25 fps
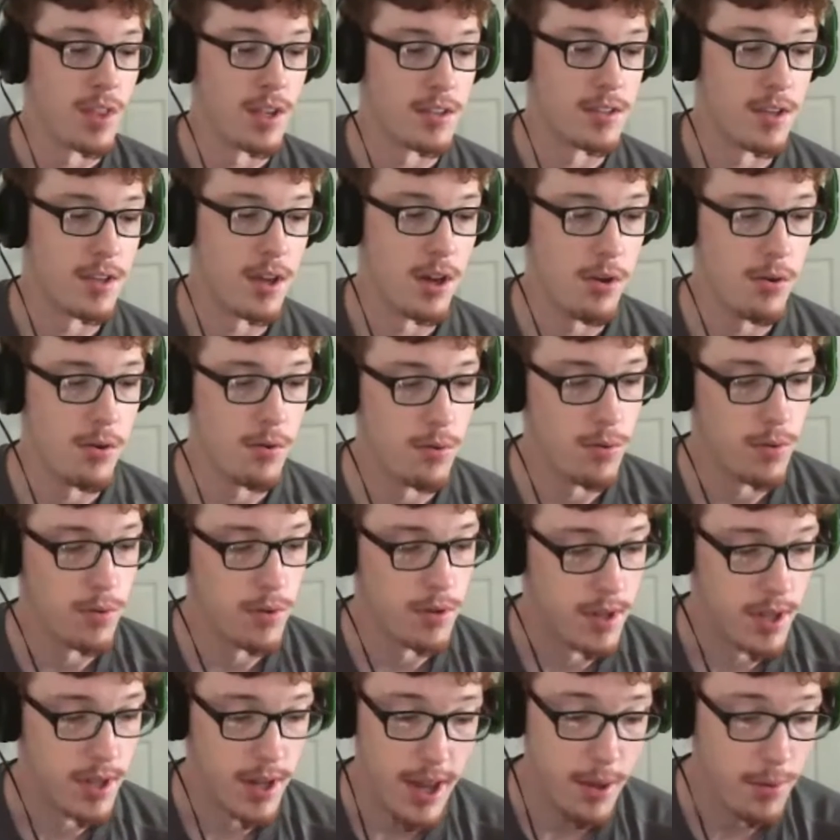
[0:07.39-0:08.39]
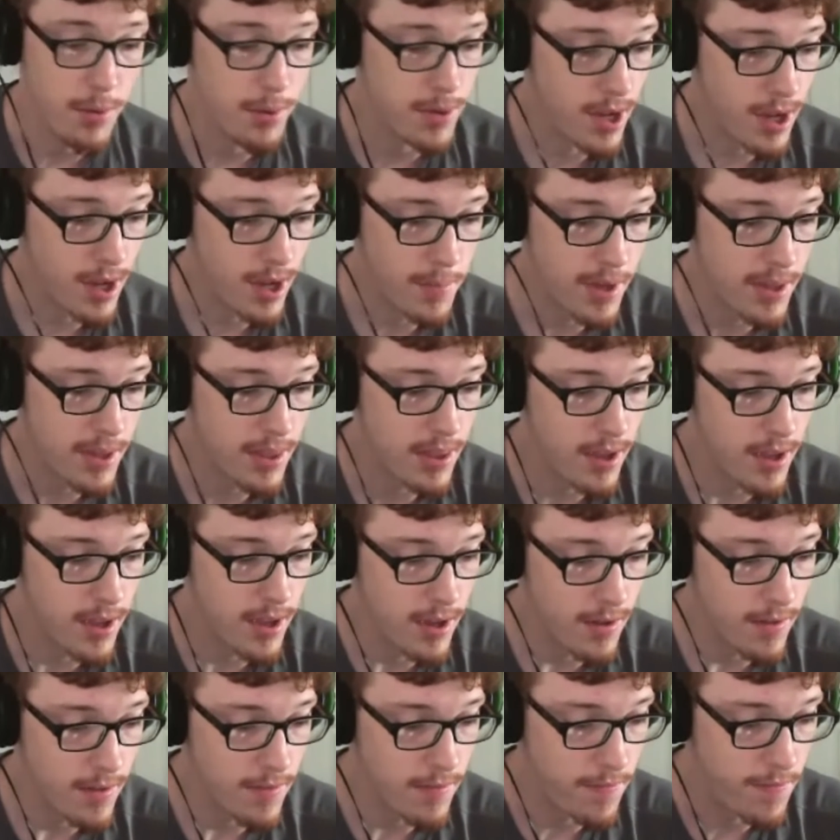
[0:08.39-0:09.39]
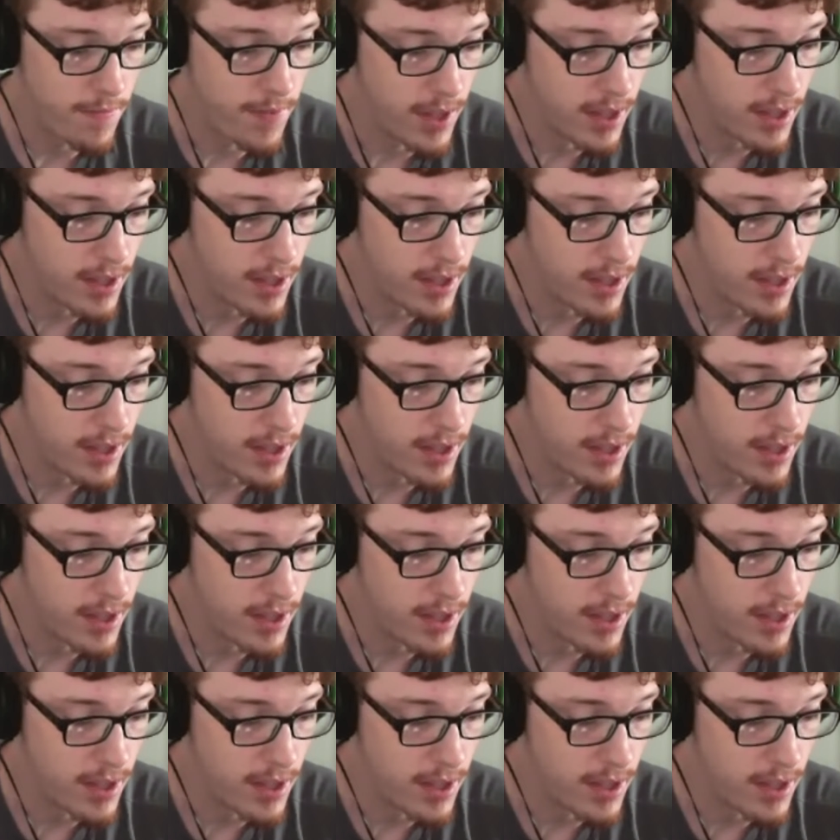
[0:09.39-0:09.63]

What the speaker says: So today we're talking about the